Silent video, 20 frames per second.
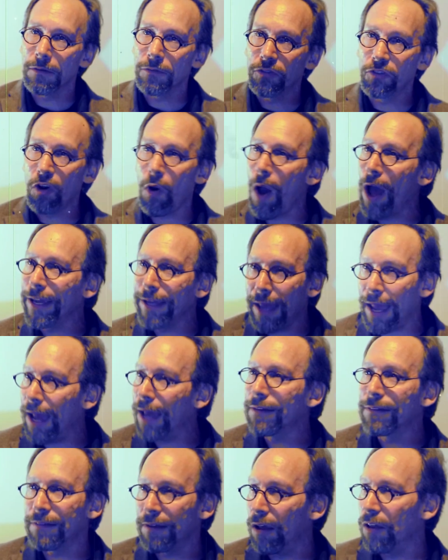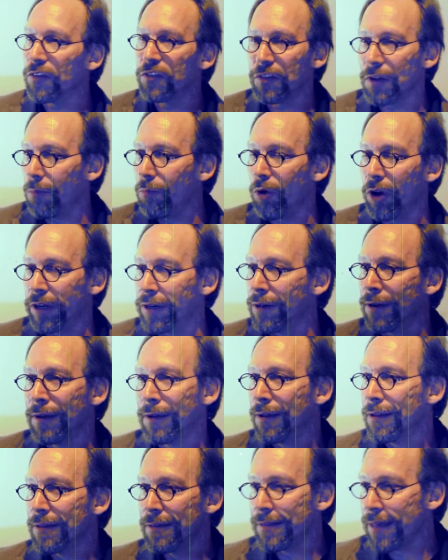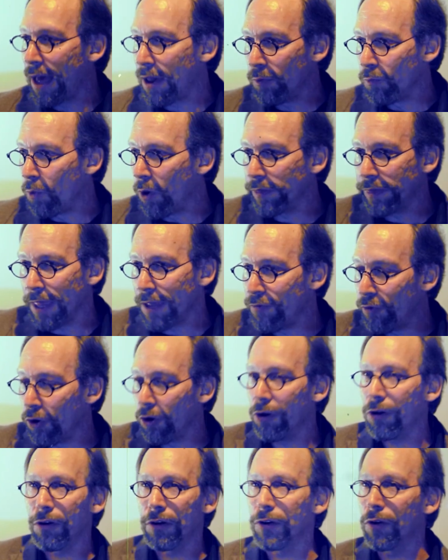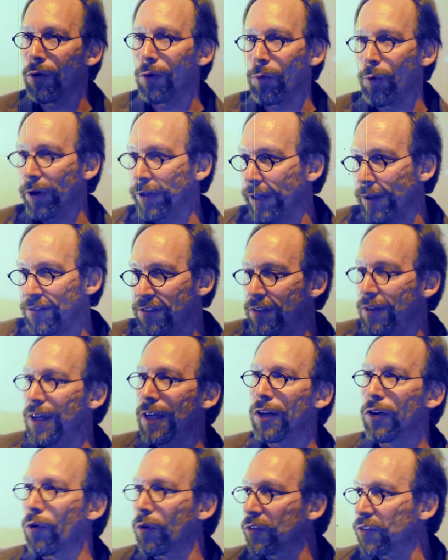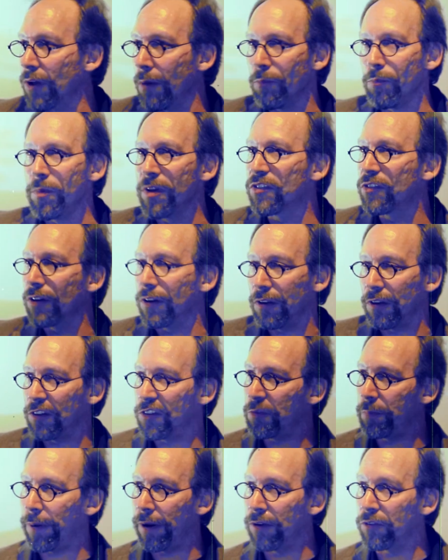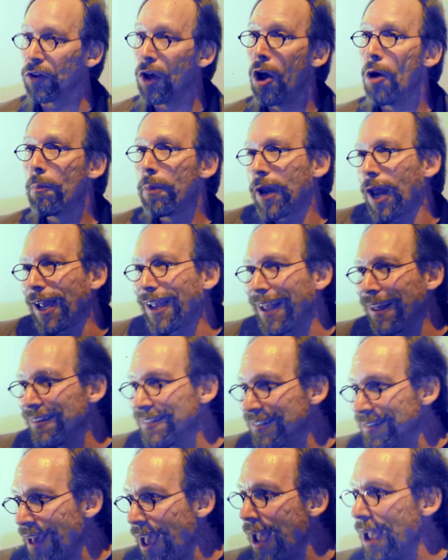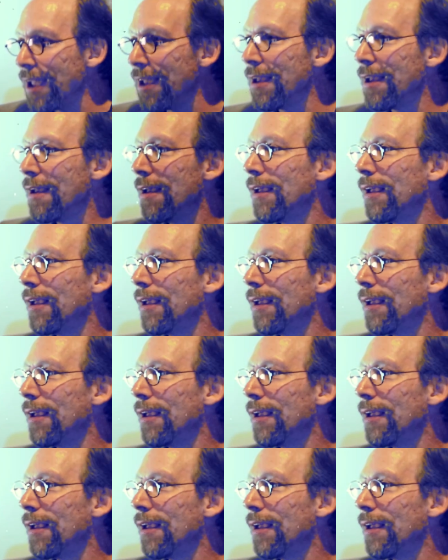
so I can't tell someone that what they've heard or what they've seen or some mystical experience, but I can say